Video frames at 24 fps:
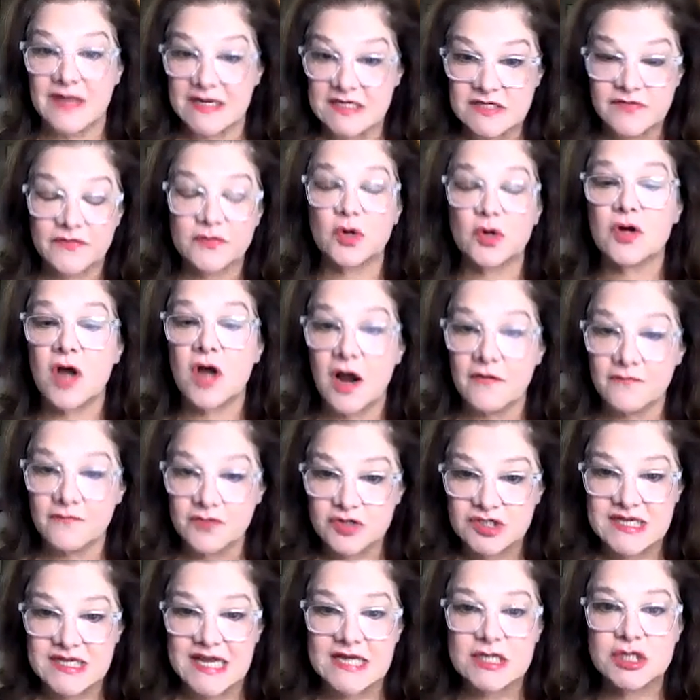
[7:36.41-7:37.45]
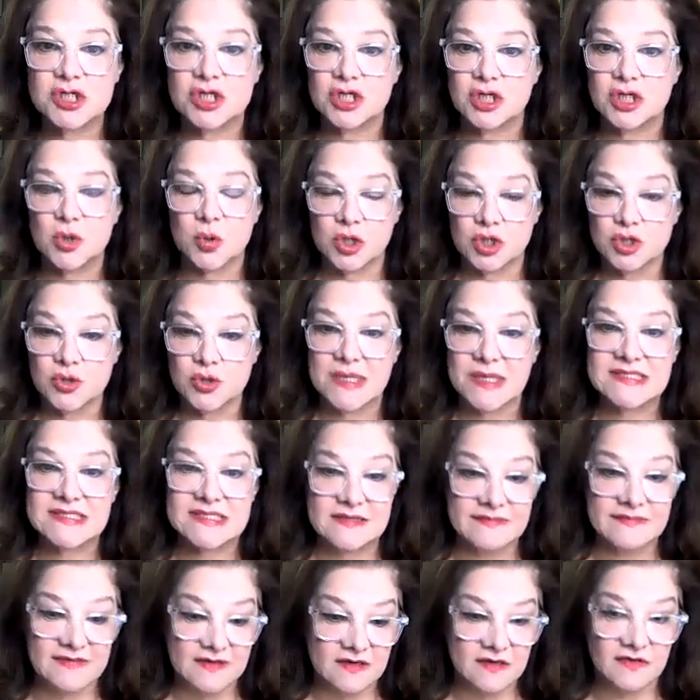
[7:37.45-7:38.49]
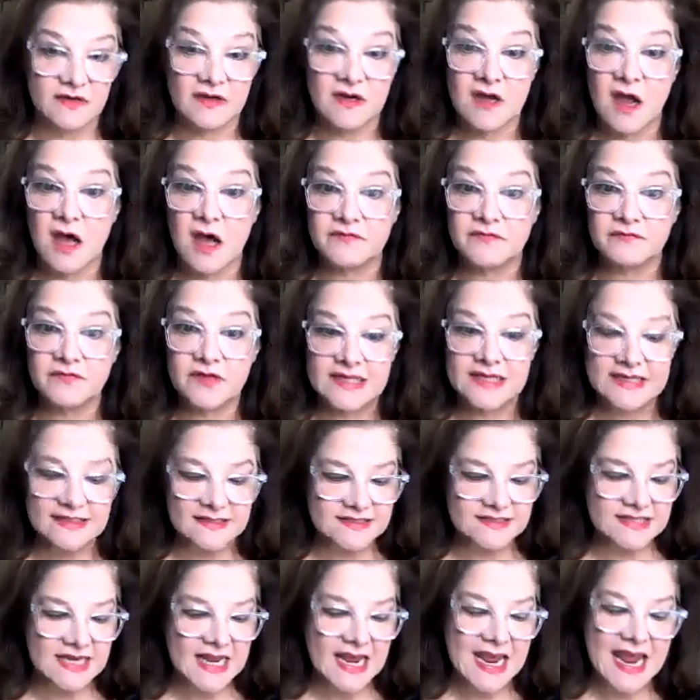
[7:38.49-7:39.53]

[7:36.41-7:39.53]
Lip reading: difficult conversation or addressing the conflict.